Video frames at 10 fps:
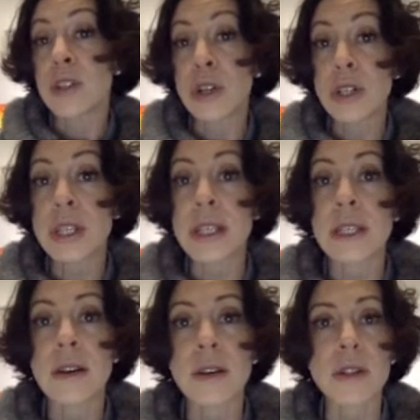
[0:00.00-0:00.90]

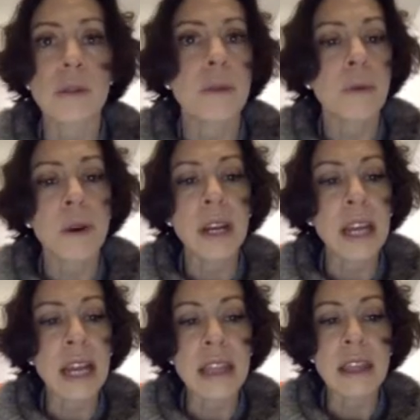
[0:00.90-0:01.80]
nurses, also reporting
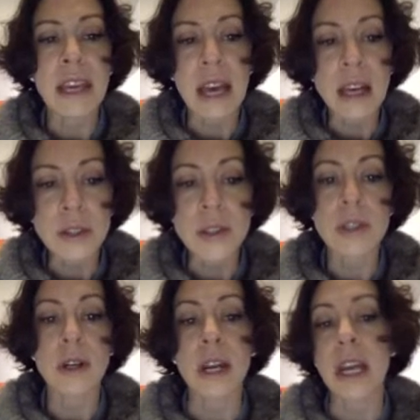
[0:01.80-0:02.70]
anything
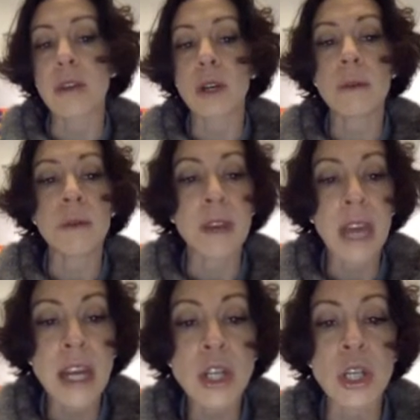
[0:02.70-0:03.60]
else, or any other
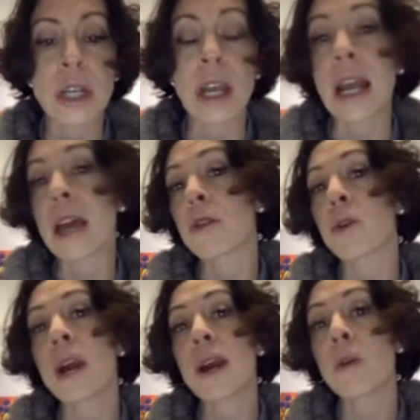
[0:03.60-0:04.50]
communication, any other
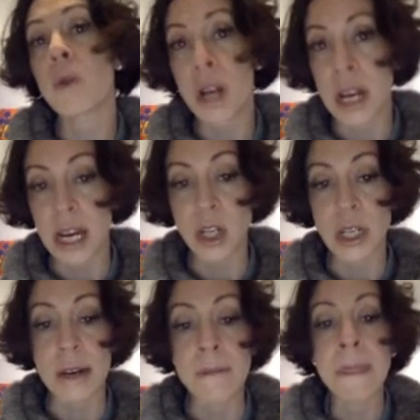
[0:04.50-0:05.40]
care
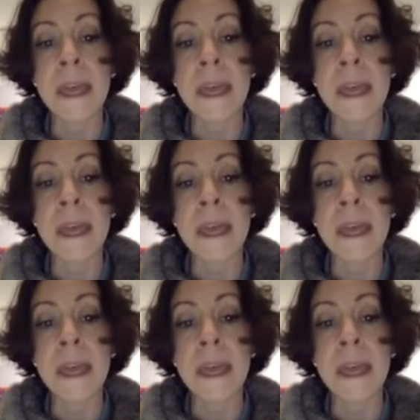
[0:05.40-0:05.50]
coordination